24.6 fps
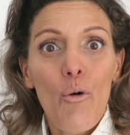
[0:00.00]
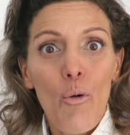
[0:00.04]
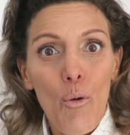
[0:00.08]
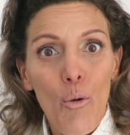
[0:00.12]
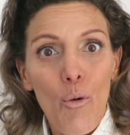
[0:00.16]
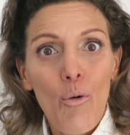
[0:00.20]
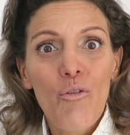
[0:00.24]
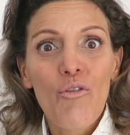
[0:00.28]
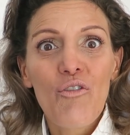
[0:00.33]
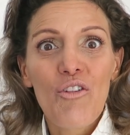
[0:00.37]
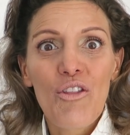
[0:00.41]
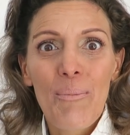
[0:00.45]

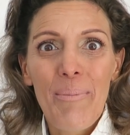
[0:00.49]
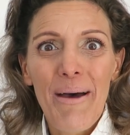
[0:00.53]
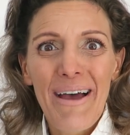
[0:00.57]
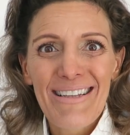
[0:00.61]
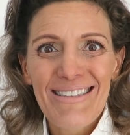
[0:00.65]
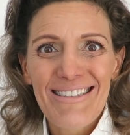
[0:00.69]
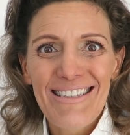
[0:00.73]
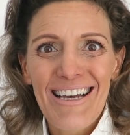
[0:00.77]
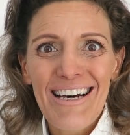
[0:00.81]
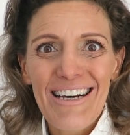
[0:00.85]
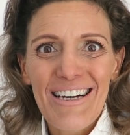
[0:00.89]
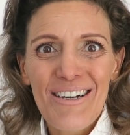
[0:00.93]
all for the
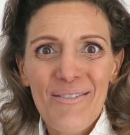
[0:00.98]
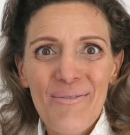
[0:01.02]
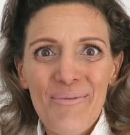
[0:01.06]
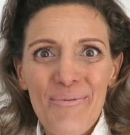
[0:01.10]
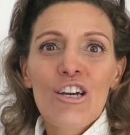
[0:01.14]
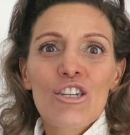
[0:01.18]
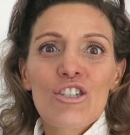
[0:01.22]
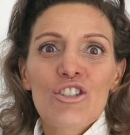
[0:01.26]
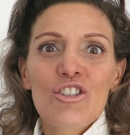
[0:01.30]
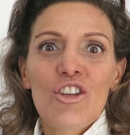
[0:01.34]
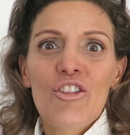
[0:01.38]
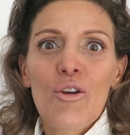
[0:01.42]
better.
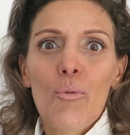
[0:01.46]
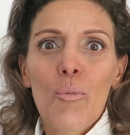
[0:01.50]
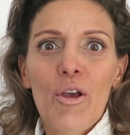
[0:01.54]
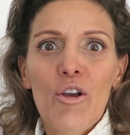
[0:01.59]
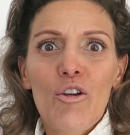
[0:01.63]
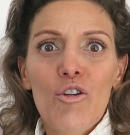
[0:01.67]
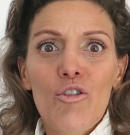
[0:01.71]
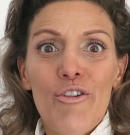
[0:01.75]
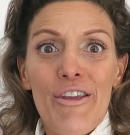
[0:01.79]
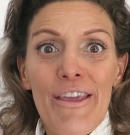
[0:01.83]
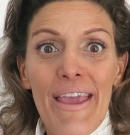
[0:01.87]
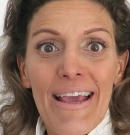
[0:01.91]
So that we're
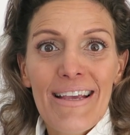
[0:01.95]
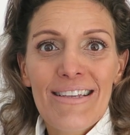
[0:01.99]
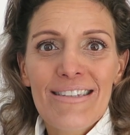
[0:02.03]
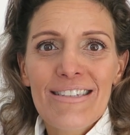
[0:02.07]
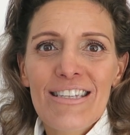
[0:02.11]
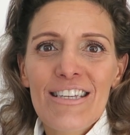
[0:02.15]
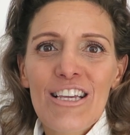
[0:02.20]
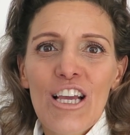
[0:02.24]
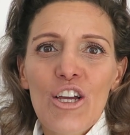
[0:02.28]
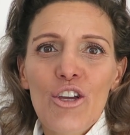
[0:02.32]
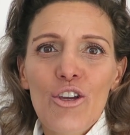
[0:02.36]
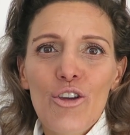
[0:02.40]

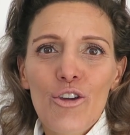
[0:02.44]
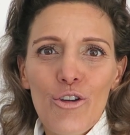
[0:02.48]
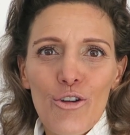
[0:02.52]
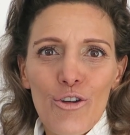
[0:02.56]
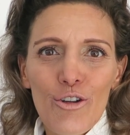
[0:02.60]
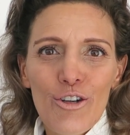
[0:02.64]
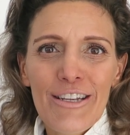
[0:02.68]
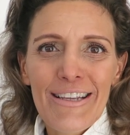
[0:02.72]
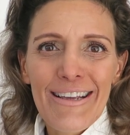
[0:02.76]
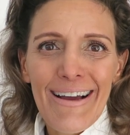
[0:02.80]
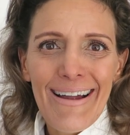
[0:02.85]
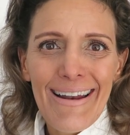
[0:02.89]
creating a
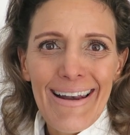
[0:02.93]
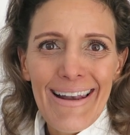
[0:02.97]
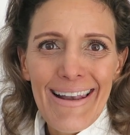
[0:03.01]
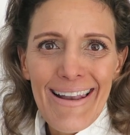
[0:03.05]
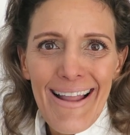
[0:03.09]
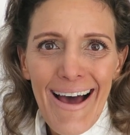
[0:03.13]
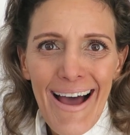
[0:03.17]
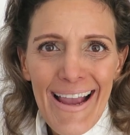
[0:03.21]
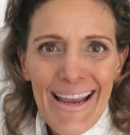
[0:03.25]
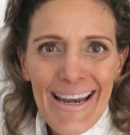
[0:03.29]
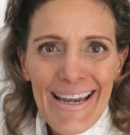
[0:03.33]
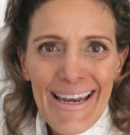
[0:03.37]
good gut
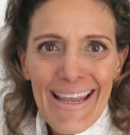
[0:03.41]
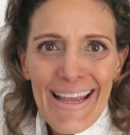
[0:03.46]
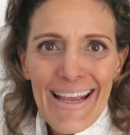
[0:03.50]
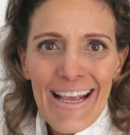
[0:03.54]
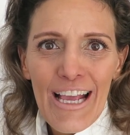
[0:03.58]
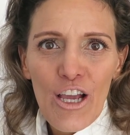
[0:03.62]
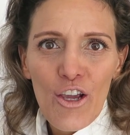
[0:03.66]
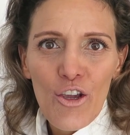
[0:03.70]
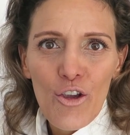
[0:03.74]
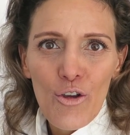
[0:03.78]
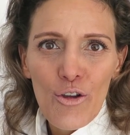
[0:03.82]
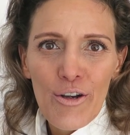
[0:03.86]
lining,
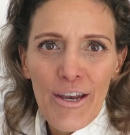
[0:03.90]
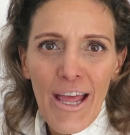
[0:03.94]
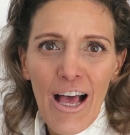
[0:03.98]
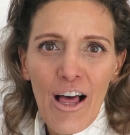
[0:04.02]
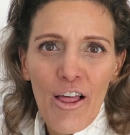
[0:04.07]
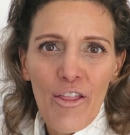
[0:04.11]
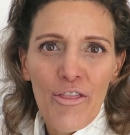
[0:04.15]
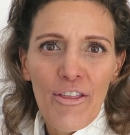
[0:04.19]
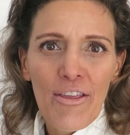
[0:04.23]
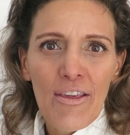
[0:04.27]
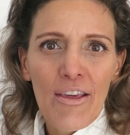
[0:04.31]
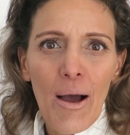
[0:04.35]
a good
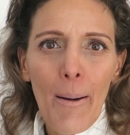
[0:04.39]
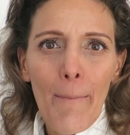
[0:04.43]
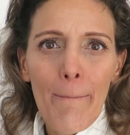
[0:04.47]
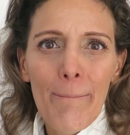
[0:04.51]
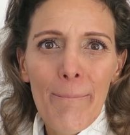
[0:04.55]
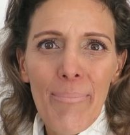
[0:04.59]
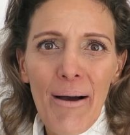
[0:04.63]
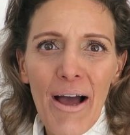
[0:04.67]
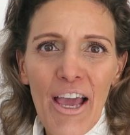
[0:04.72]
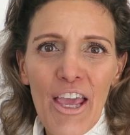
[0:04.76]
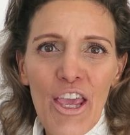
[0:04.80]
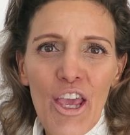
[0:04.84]
healthy
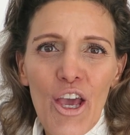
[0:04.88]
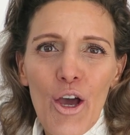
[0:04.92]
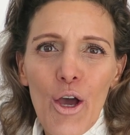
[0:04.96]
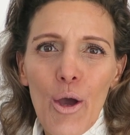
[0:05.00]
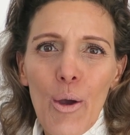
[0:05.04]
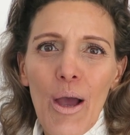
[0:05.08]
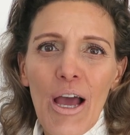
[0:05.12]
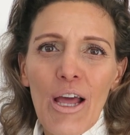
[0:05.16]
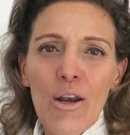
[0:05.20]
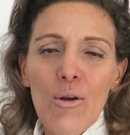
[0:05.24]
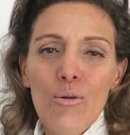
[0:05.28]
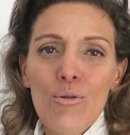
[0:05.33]
gut
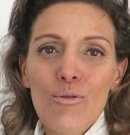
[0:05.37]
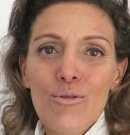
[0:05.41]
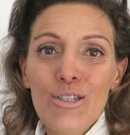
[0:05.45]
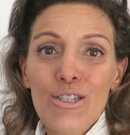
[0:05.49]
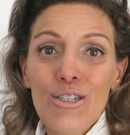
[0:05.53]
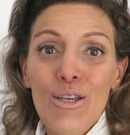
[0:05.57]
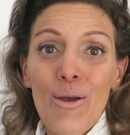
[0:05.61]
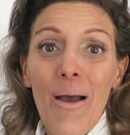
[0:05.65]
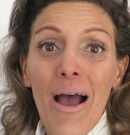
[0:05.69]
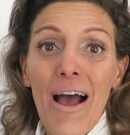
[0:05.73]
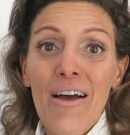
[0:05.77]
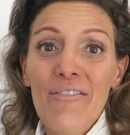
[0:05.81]
bio, and
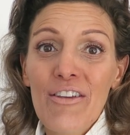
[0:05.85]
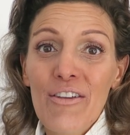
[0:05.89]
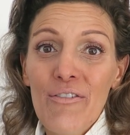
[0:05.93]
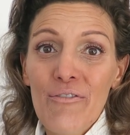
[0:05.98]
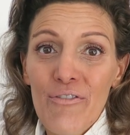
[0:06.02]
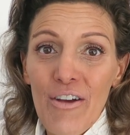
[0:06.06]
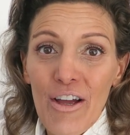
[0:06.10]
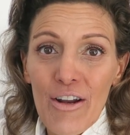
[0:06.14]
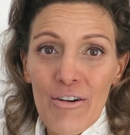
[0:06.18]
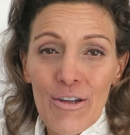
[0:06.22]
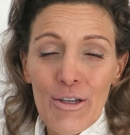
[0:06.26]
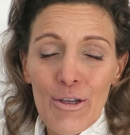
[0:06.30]
also having
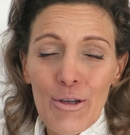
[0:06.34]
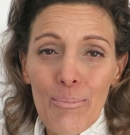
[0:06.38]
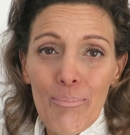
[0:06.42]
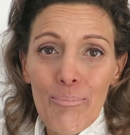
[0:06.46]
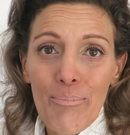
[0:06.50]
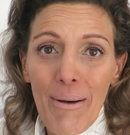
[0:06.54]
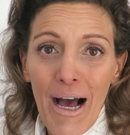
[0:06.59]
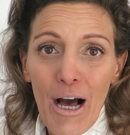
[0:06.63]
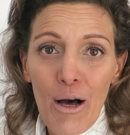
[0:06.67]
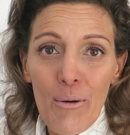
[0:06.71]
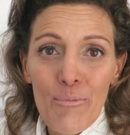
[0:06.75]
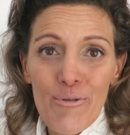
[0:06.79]
very good
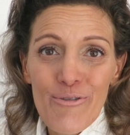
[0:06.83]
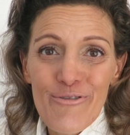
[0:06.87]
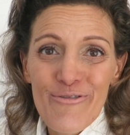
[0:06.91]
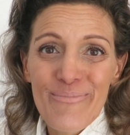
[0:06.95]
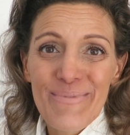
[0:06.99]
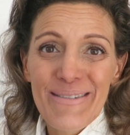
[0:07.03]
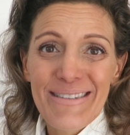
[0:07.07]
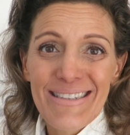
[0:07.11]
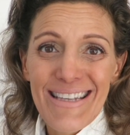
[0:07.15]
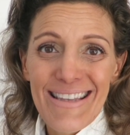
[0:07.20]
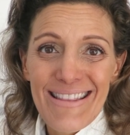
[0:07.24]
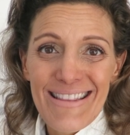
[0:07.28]
bowel
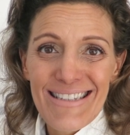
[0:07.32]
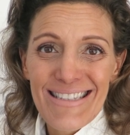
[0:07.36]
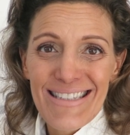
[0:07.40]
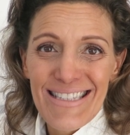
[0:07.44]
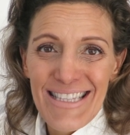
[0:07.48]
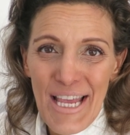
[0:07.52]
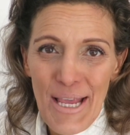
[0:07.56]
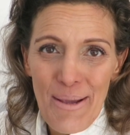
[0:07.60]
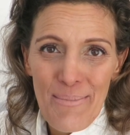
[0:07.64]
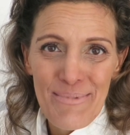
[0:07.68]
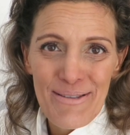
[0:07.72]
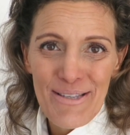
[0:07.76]
movements at the
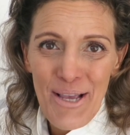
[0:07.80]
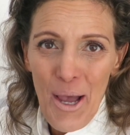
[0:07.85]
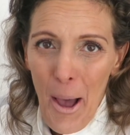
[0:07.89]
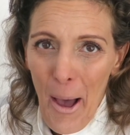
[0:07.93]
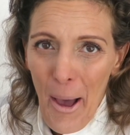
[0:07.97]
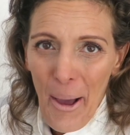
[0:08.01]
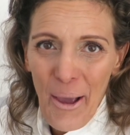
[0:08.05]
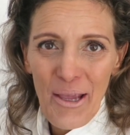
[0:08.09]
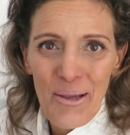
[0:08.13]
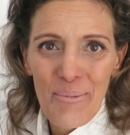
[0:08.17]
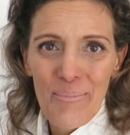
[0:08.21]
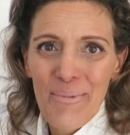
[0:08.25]
same
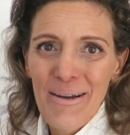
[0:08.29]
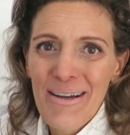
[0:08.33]
time.